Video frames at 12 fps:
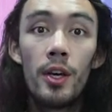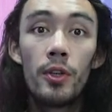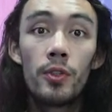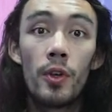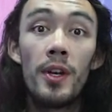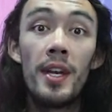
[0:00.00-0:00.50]

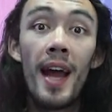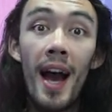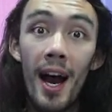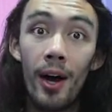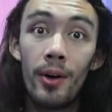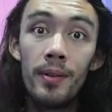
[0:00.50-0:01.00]
So
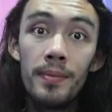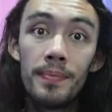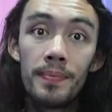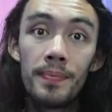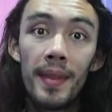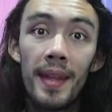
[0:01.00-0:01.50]
now,
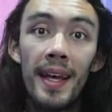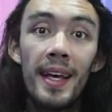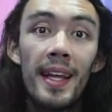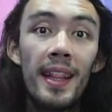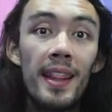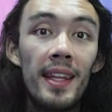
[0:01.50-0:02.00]

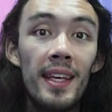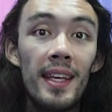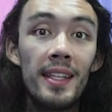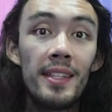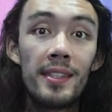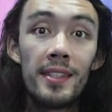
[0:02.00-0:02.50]

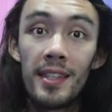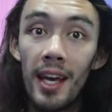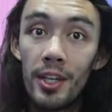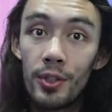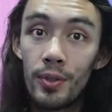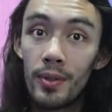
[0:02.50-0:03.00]
the
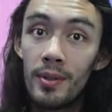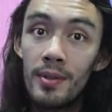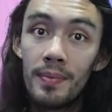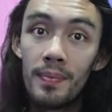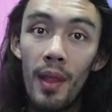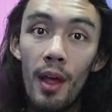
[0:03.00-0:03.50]
schedule
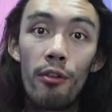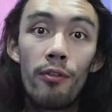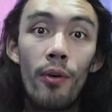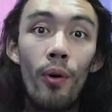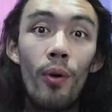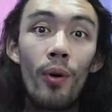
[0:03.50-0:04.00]

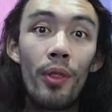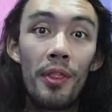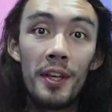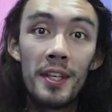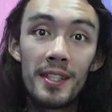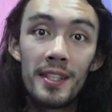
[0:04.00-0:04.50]
for
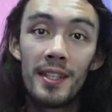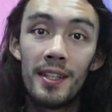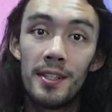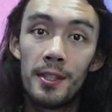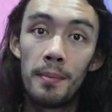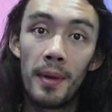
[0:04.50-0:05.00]
this
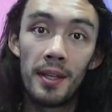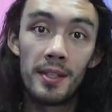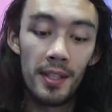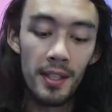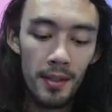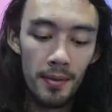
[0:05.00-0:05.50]

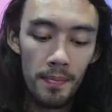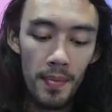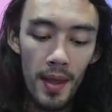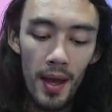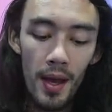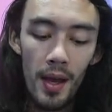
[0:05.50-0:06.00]
semester,
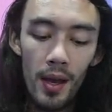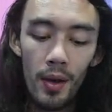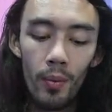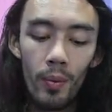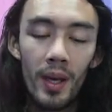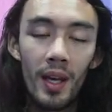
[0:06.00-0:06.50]

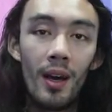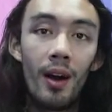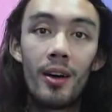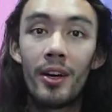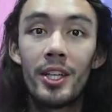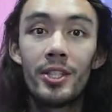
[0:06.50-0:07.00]
we
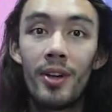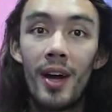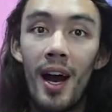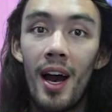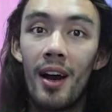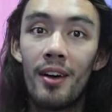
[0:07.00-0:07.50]
are going to
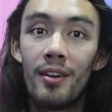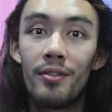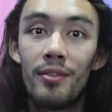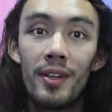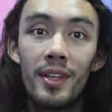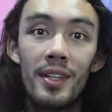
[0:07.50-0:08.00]

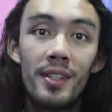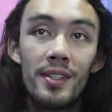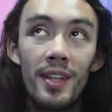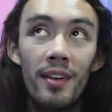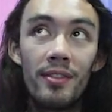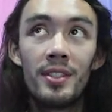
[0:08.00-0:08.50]
have
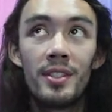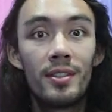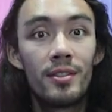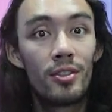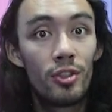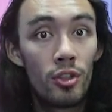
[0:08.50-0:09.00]

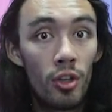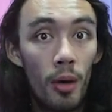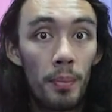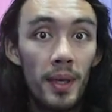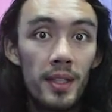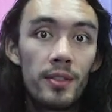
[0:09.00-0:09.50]
7
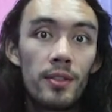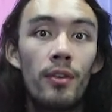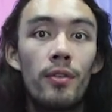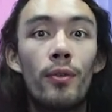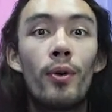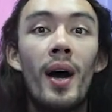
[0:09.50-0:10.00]
topics
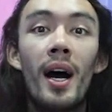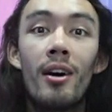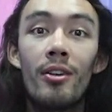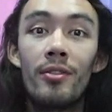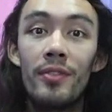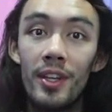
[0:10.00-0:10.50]
for
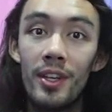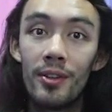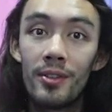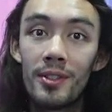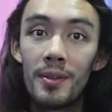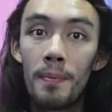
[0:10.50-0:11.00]
our
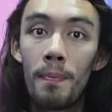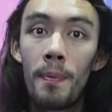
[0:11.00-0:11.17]
videos.